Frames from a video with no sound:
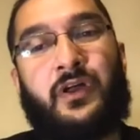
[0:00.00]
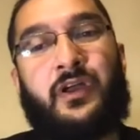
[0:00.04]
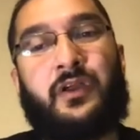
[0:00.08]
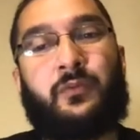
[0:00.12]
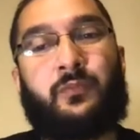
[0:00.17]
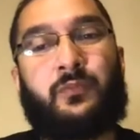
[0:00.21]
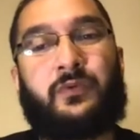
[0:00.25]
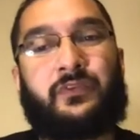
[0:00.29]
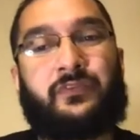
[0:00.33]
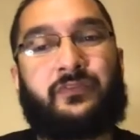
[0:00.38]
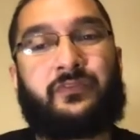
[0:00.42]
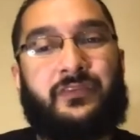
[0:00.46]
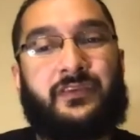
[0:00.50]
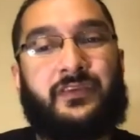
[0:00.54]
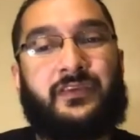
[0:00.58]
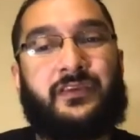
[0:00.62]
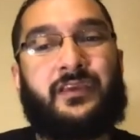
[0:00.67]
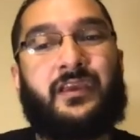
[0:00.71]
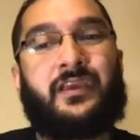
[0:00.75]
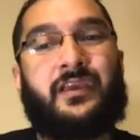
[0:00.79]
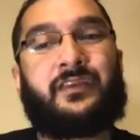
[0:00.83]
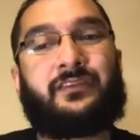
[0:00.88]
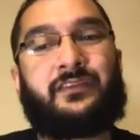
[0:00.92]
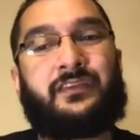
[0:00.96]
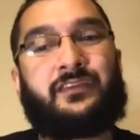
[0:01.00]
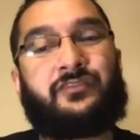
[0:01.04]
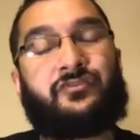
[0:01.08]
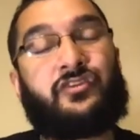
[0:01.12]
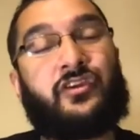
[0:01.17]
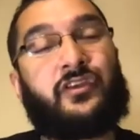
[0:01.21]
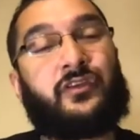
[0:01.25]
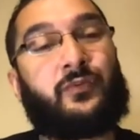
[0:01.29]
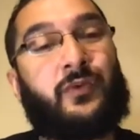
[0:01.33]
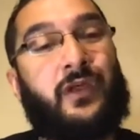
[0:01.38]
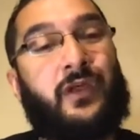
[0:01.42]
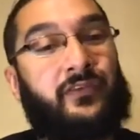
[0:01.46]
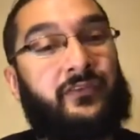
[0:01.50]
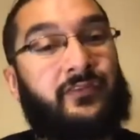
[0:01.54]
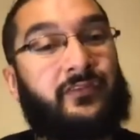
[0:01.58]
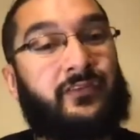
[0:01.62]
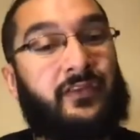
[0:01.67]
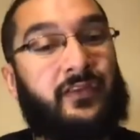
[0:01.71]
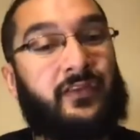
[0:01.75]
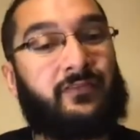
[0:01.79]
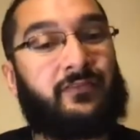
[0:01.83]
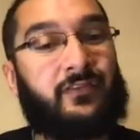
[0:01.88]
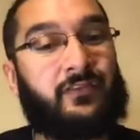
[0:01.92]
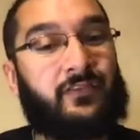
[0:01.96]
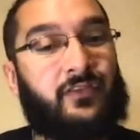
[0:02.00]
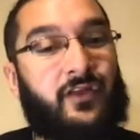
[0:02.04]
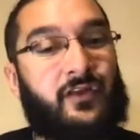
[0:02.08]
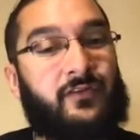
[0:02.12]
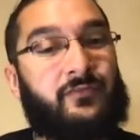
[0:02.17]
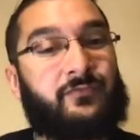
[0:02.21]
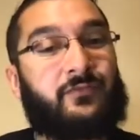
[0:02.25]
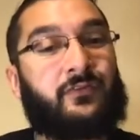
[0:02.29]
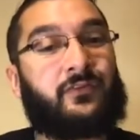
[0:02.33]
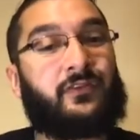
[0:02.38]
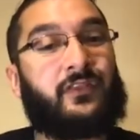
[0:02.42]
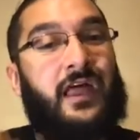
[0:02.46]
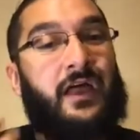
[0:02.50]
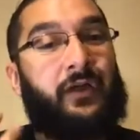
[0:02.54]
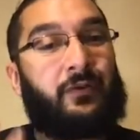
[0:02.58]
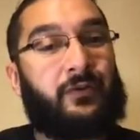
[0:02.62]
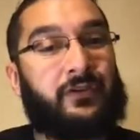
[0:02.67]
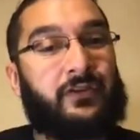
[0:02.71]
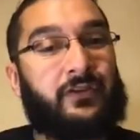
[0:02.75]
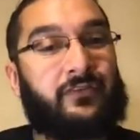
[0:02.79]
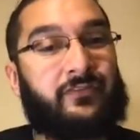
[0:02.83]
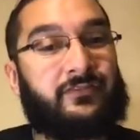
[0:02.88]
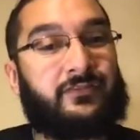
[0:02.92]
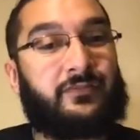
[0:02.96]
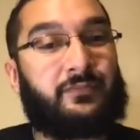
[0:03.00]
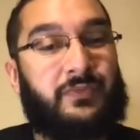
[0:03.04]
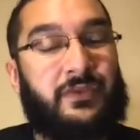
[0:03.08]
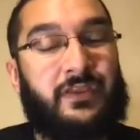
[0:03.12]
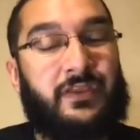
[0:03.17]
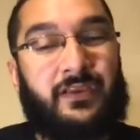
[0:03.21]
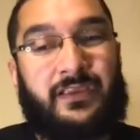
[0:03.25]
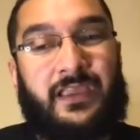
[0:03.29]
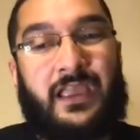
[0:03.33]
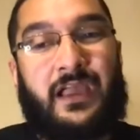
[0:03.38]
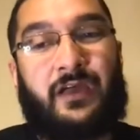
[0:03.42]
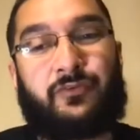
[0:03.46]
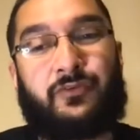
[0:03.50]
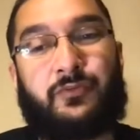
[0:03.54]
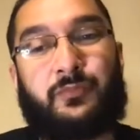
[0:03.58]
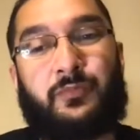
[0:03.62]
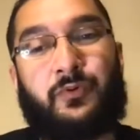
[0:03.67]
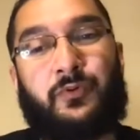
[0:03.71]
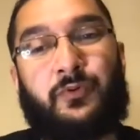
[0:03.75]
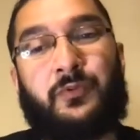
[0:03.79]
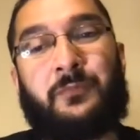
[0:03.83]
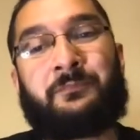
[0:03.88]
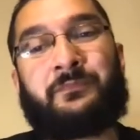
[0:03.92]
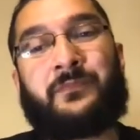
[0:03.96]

we see the generosity of Allah for allowing us to be accountable.